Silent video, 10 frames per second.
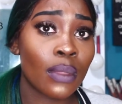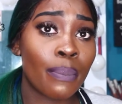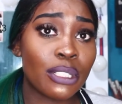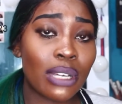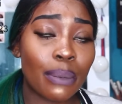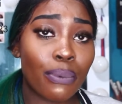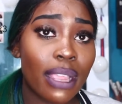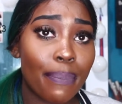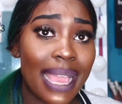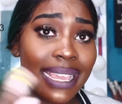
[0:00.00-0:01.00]
But you gotta bring
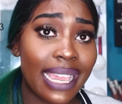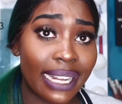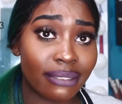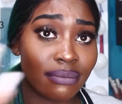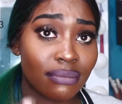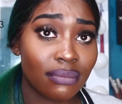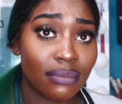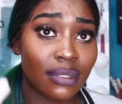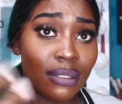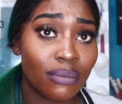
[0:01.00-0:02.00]
it back in.
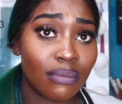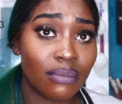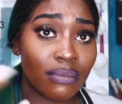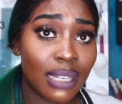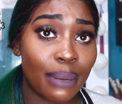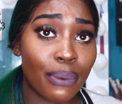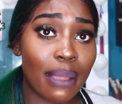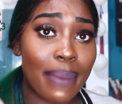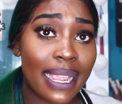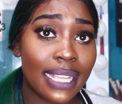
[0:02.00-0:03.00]
You gotta
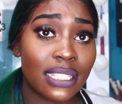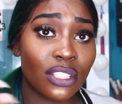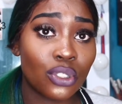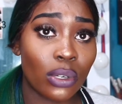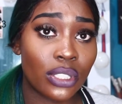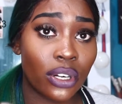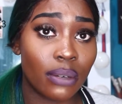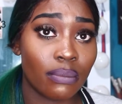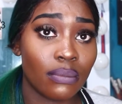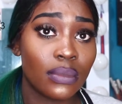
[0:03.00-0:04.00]
bring it back into the short term.